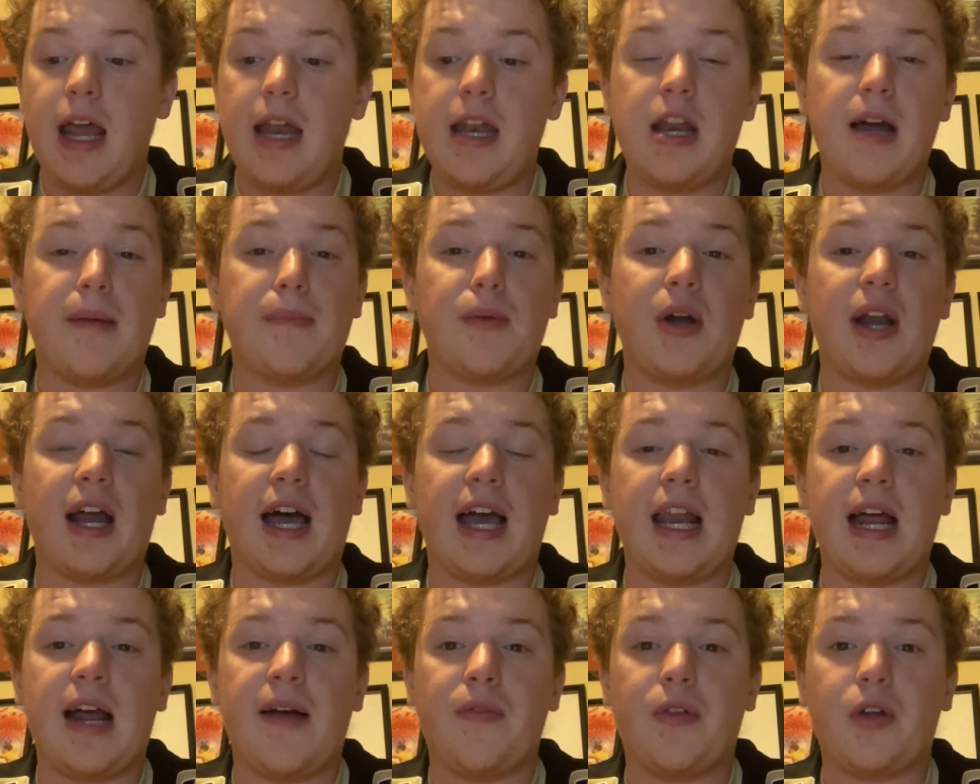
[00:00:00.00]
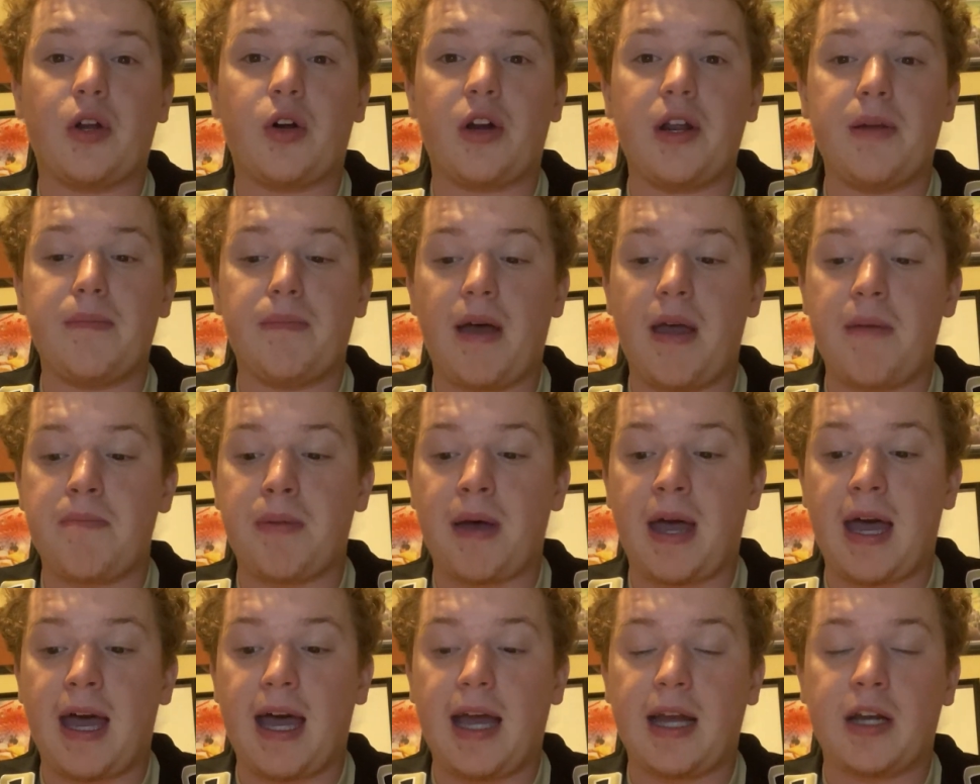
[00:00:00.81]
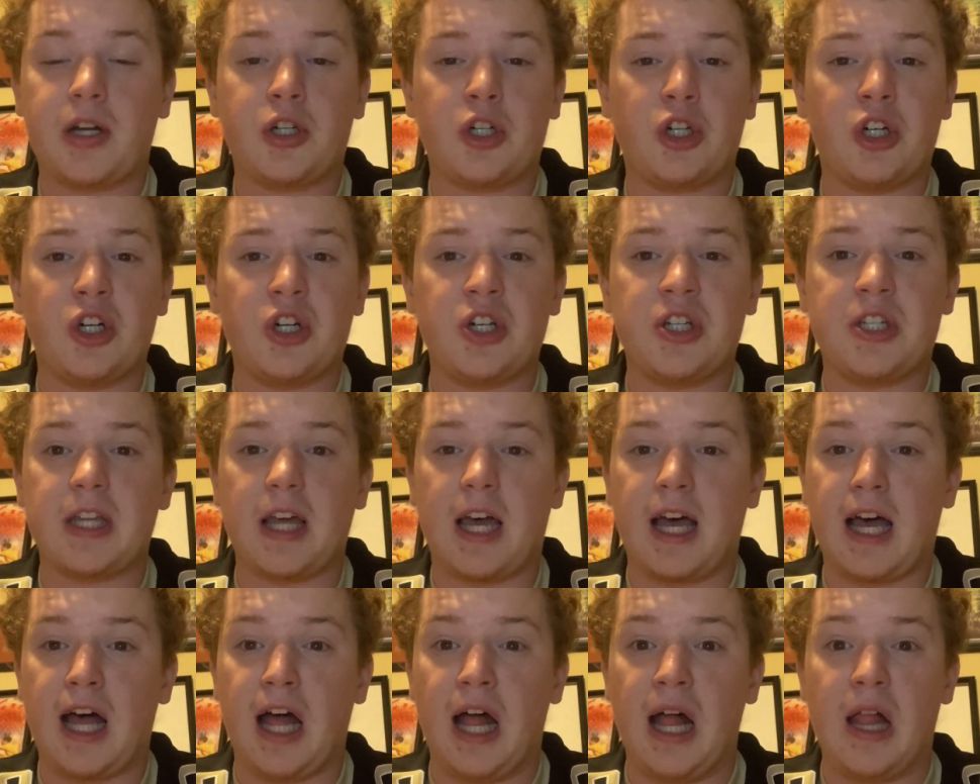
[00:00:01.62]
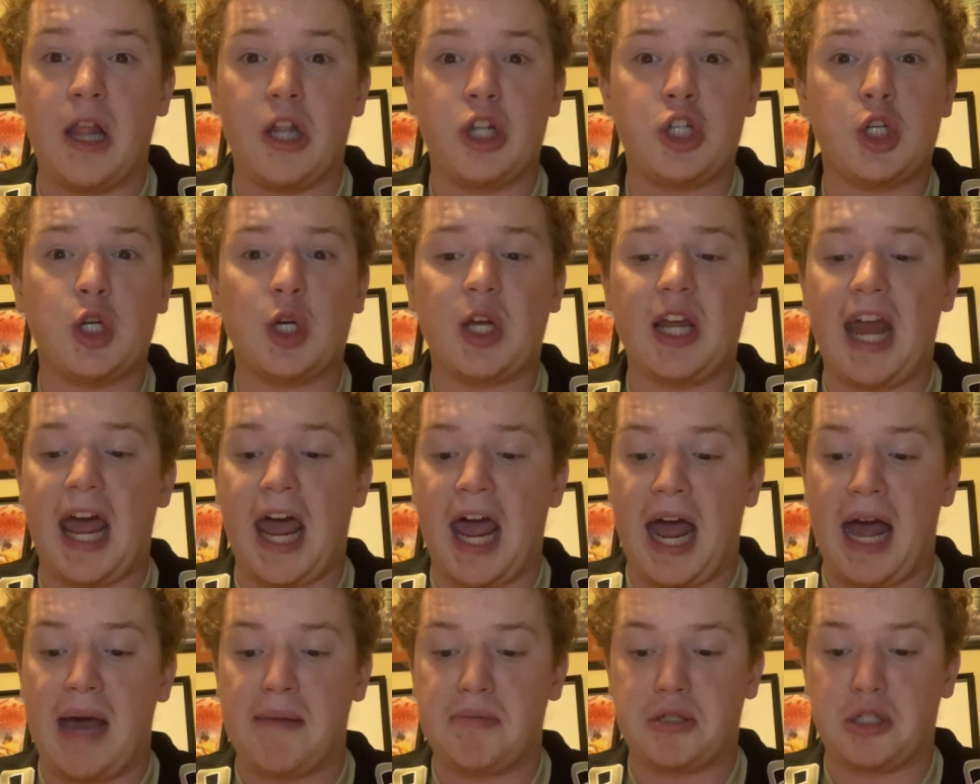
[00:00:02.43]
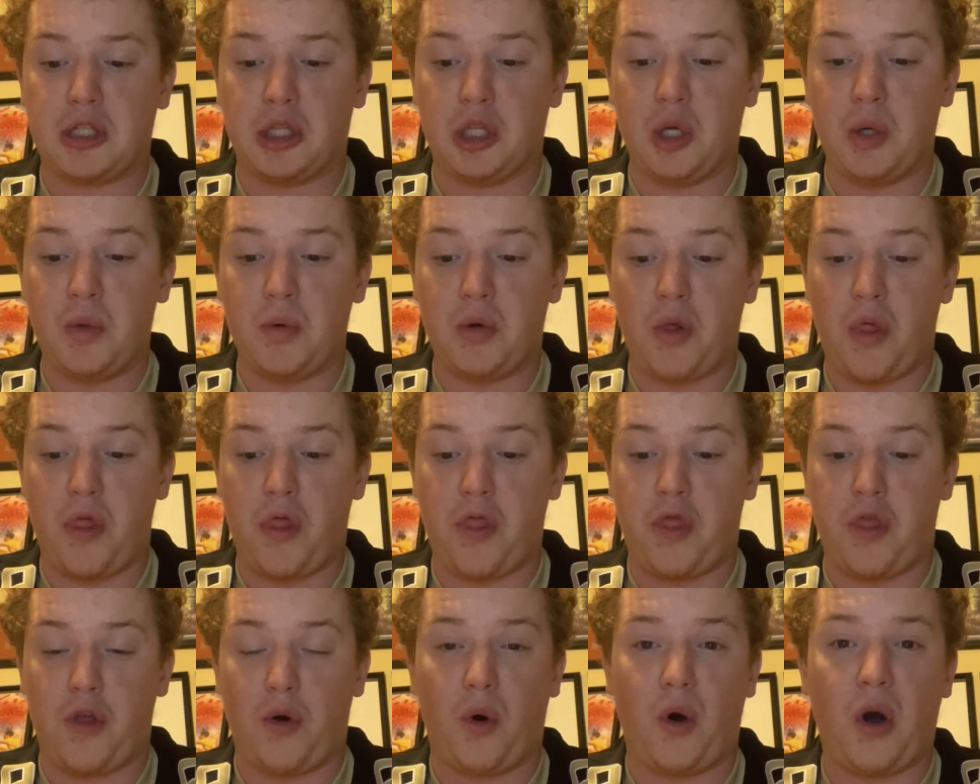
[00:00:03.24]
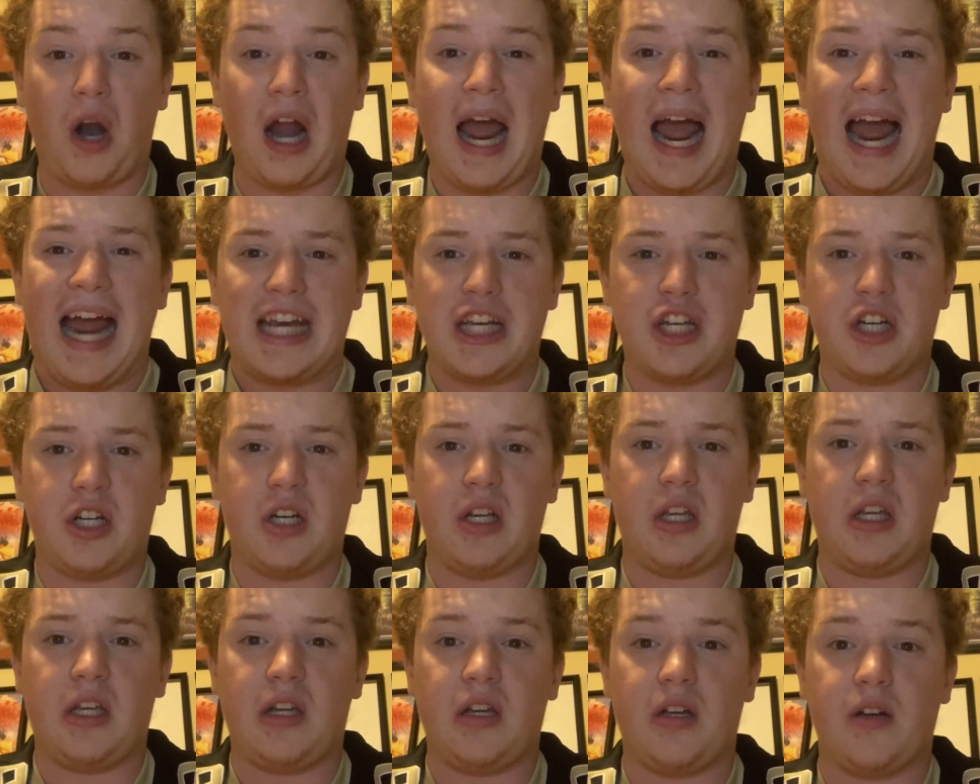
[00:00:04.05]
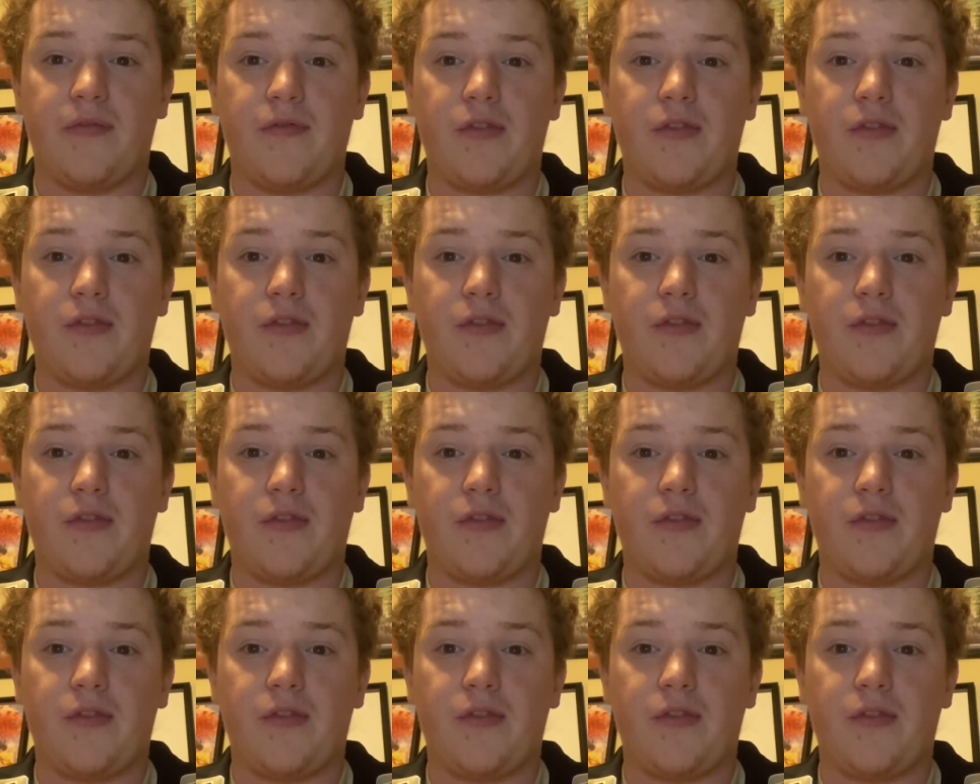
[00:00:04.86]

Number 9, I have the Green Bay Packers. Took an absolute thrashing